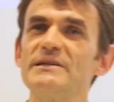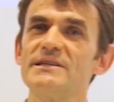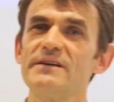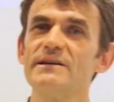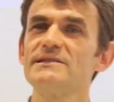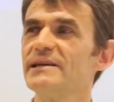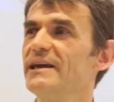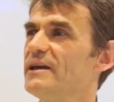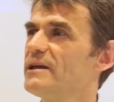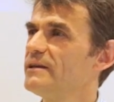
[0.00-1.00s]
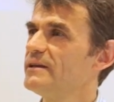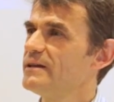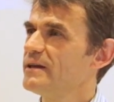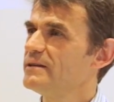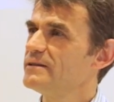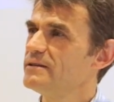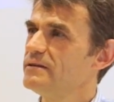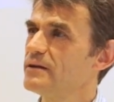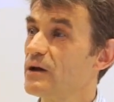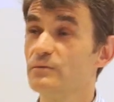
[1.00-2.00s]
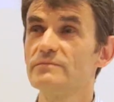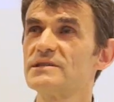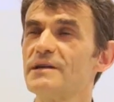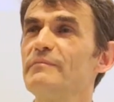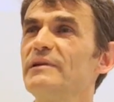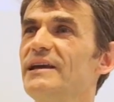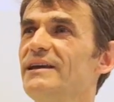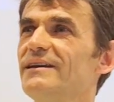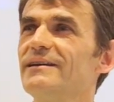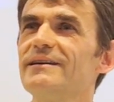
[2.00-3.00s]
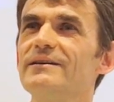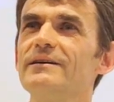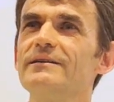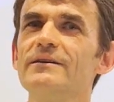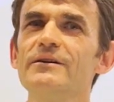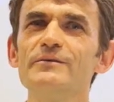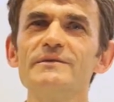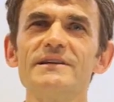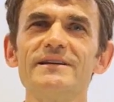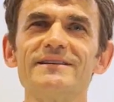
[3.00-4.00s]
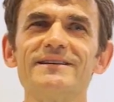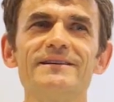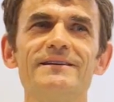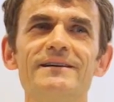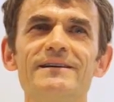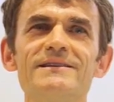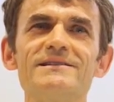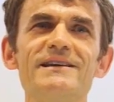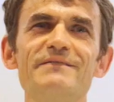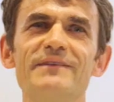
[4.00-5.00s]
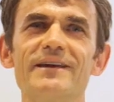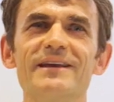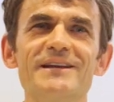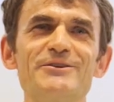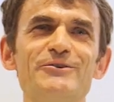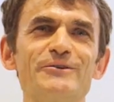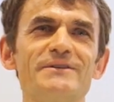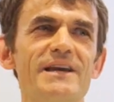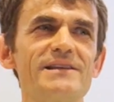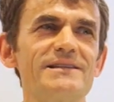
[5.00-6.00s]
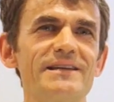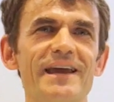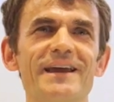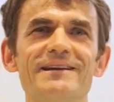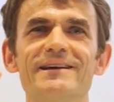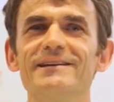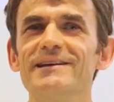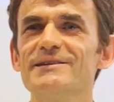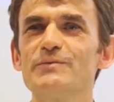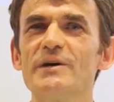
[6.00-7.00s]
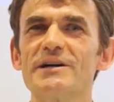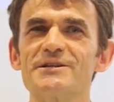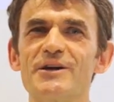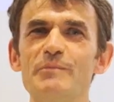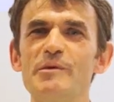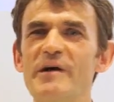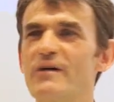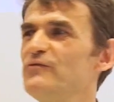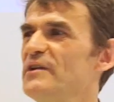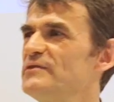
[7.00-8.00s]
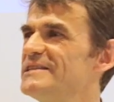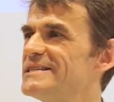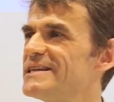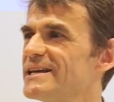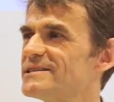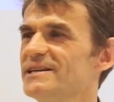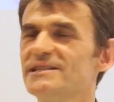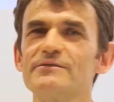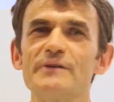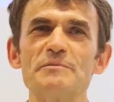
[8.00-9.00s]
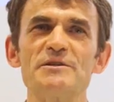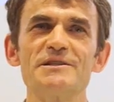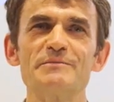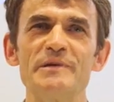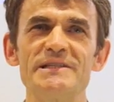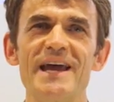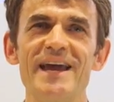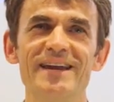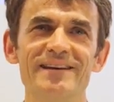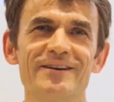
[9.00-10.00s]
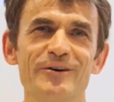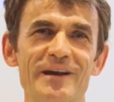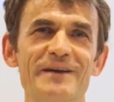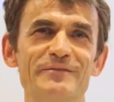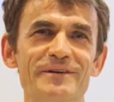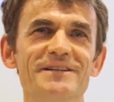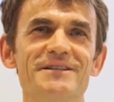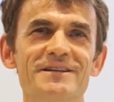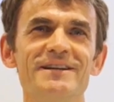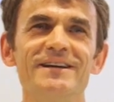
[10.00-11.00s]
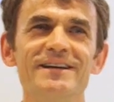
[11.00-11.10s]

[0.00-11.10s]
seriously, you know, somebody, who is it? Stephen, I think, talked yesterday at his workshop about 56 interruptions per day on average.